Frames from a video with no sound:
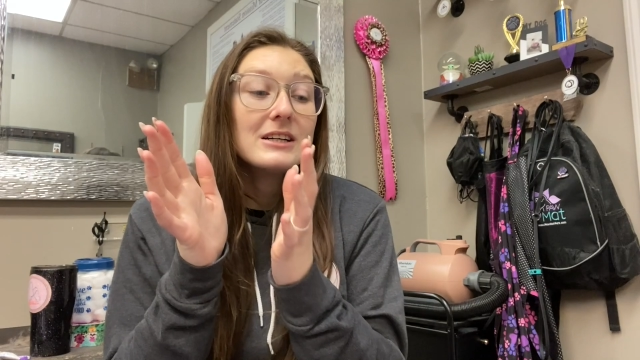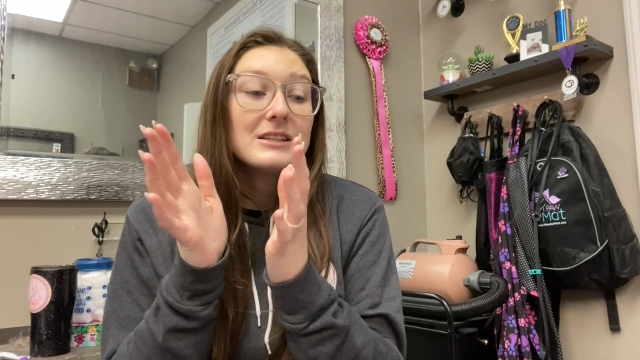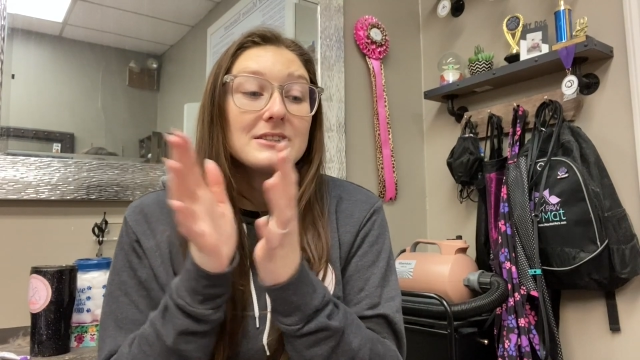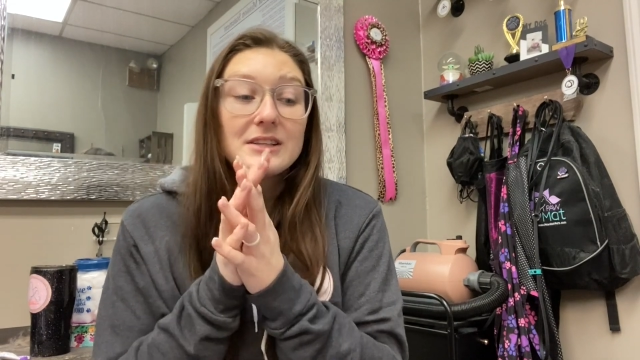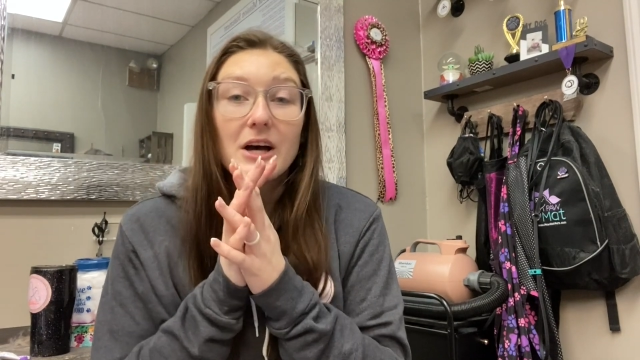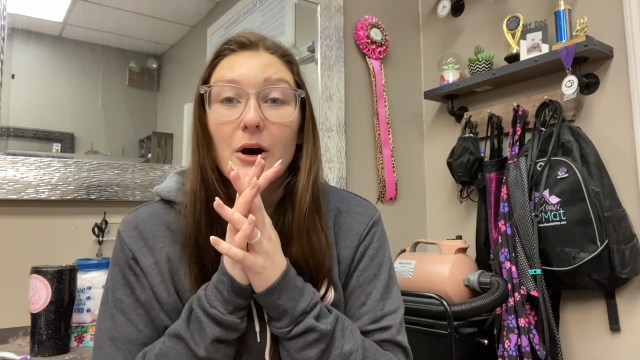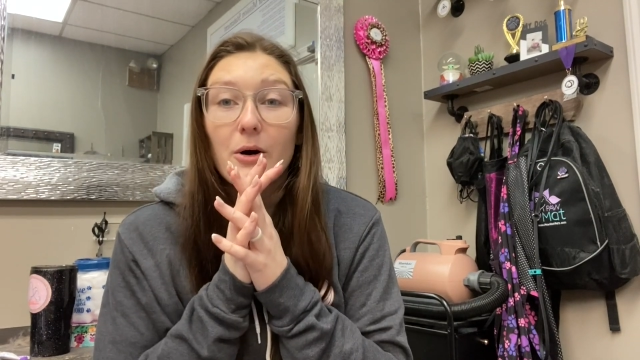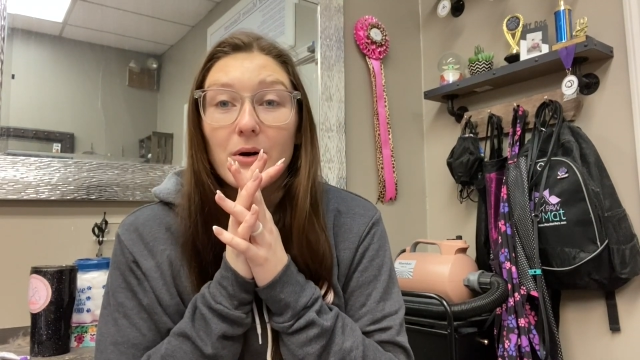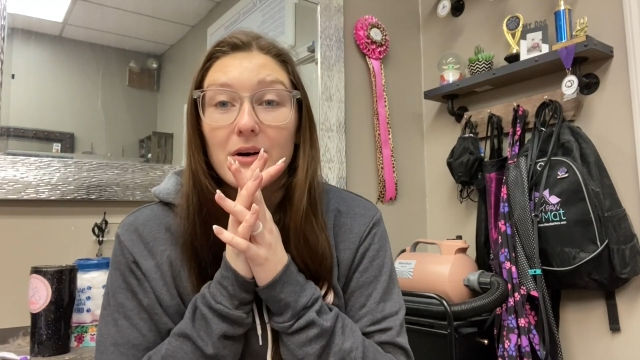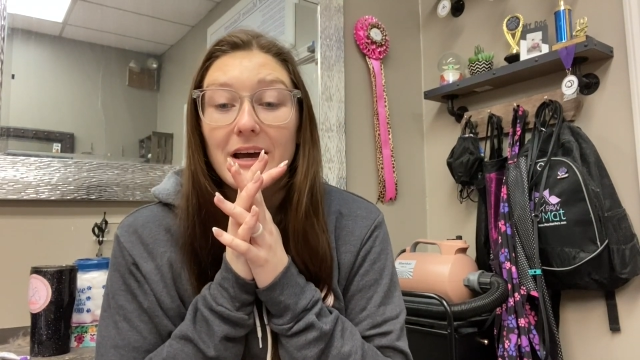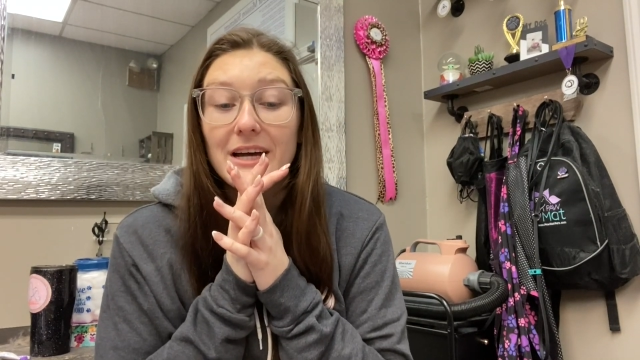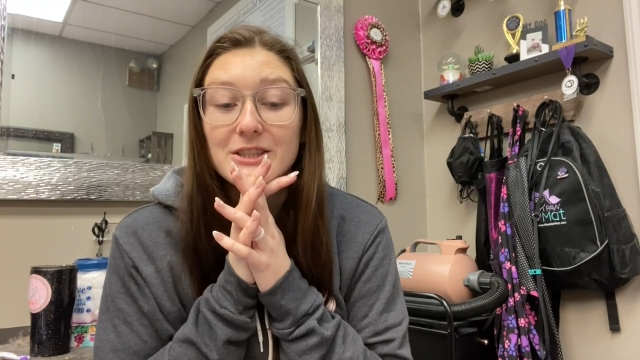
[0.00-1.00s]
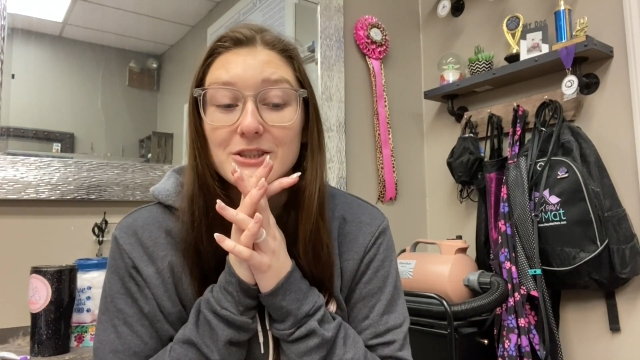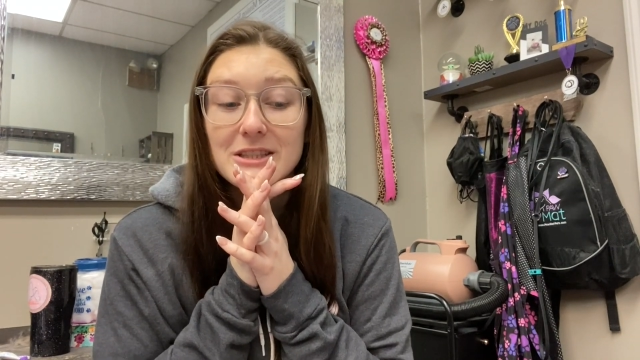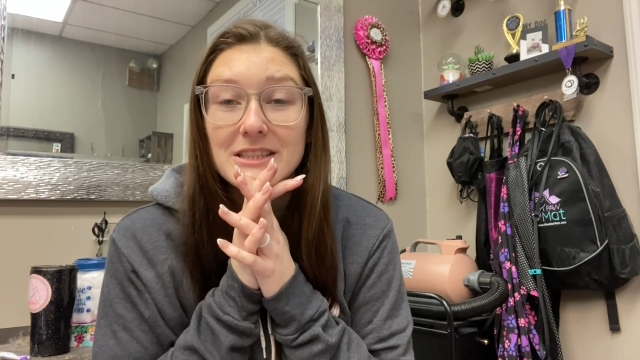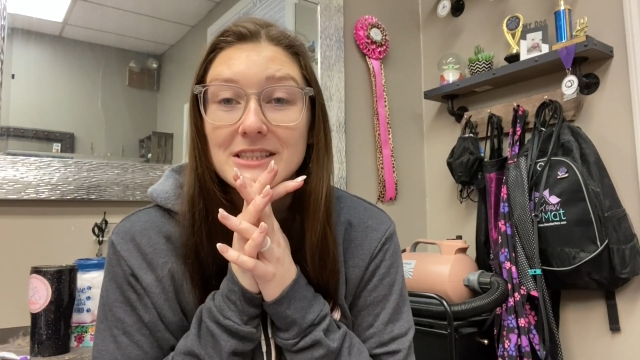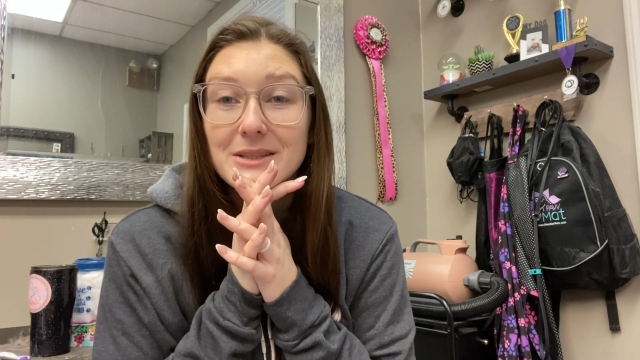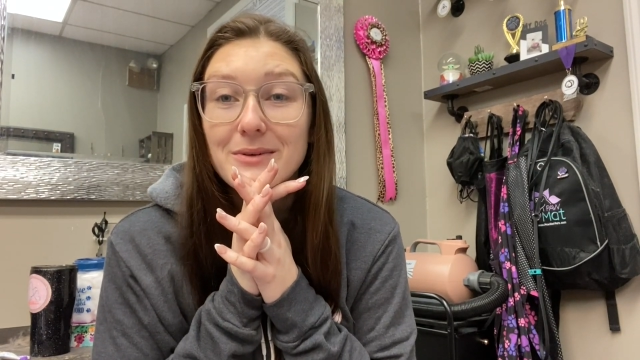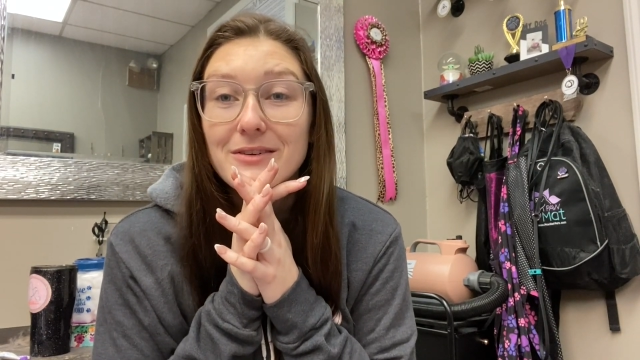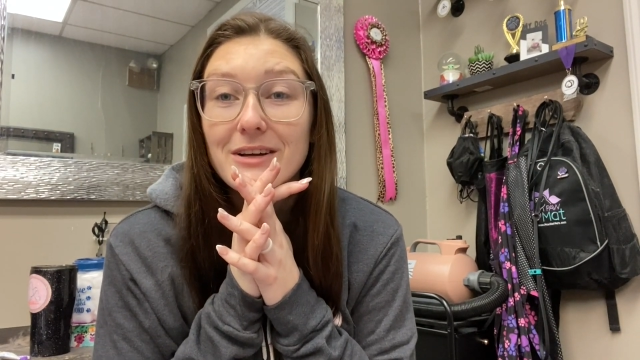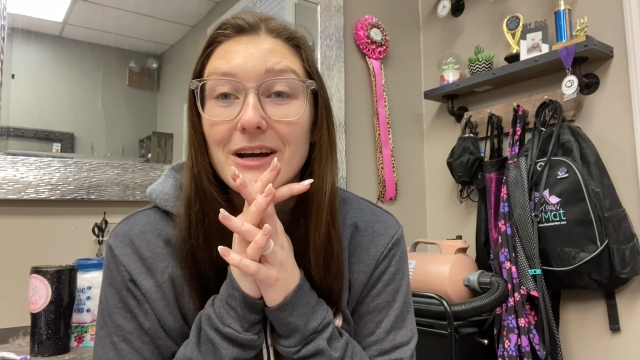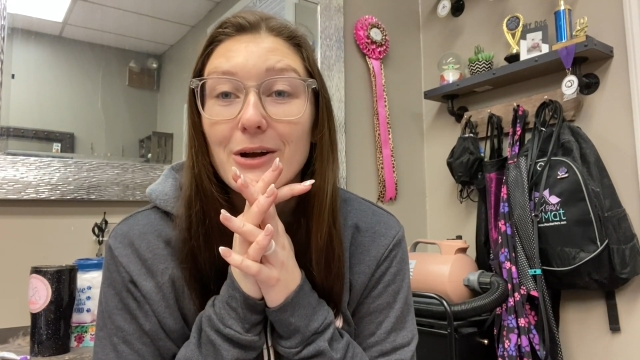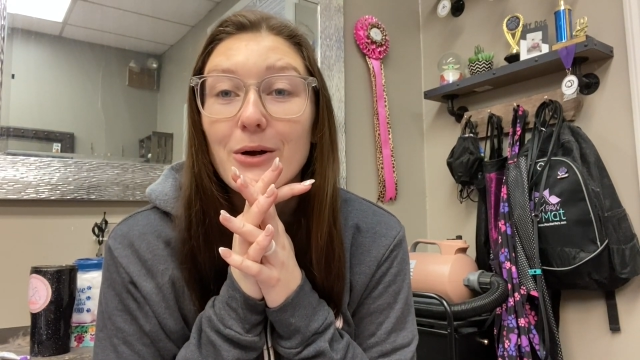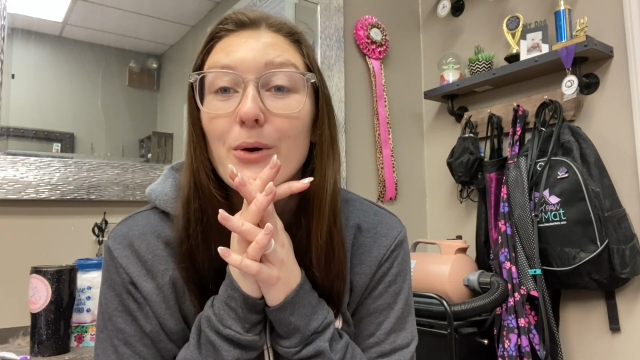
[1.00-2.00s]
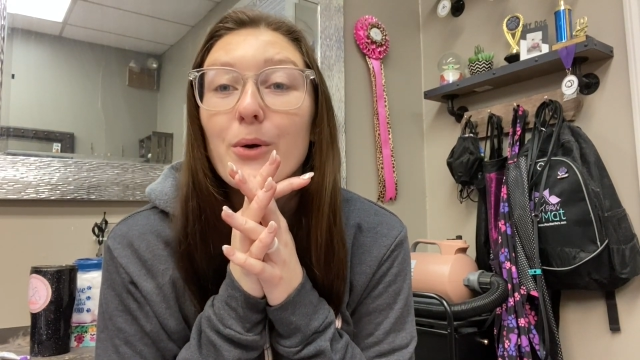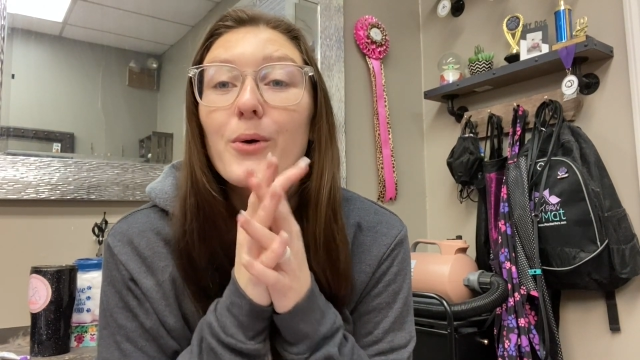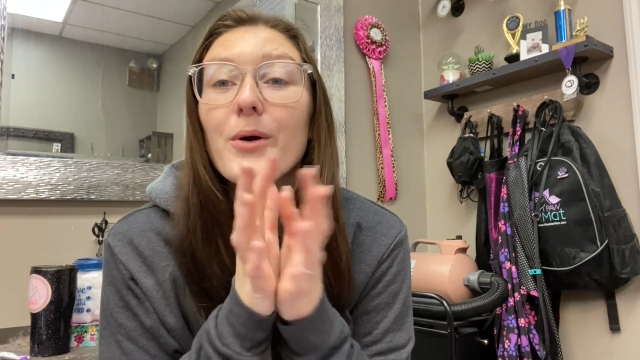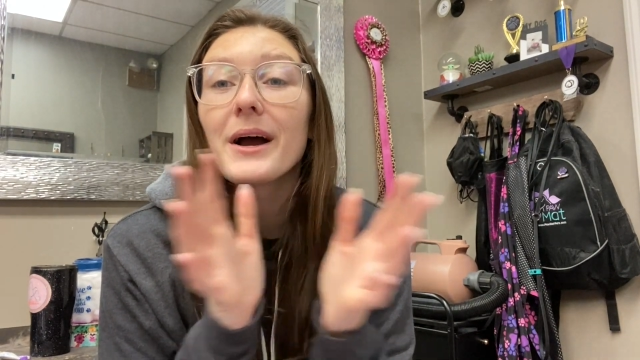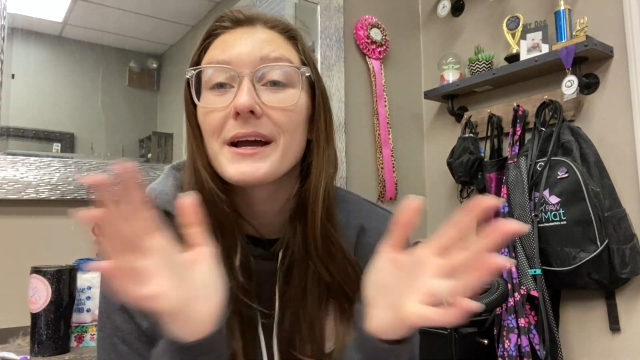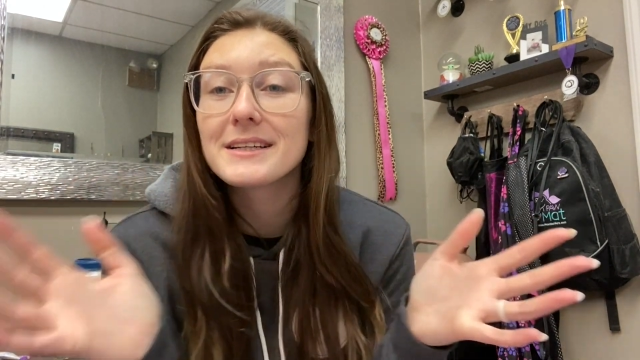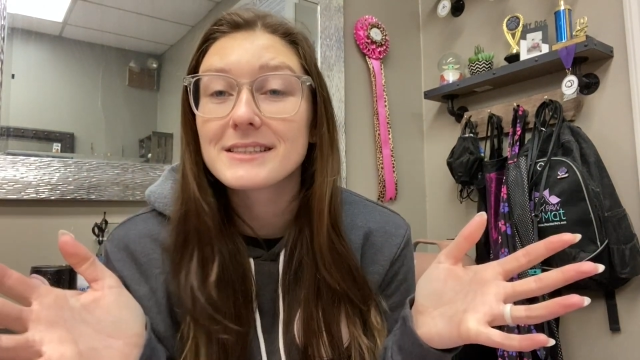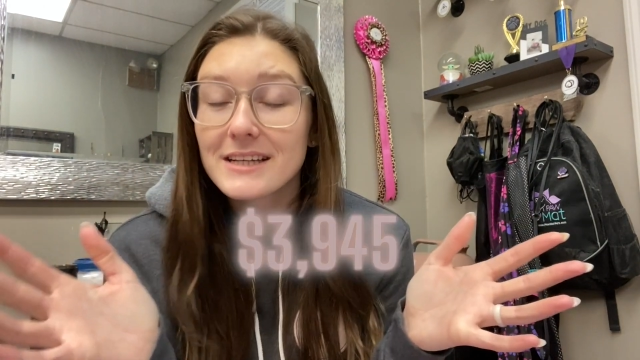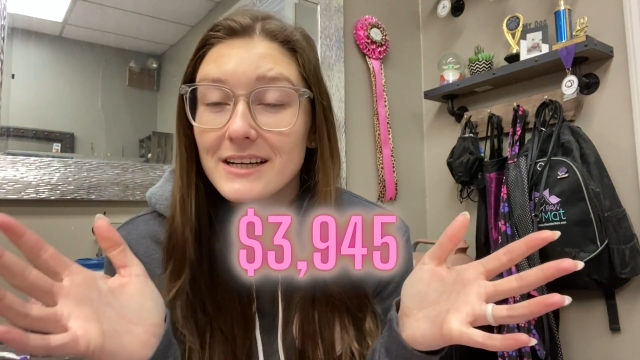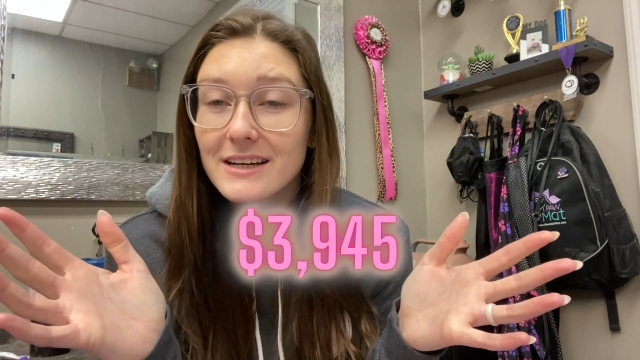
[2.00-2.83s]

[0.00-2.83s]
So as you can see, we've got quite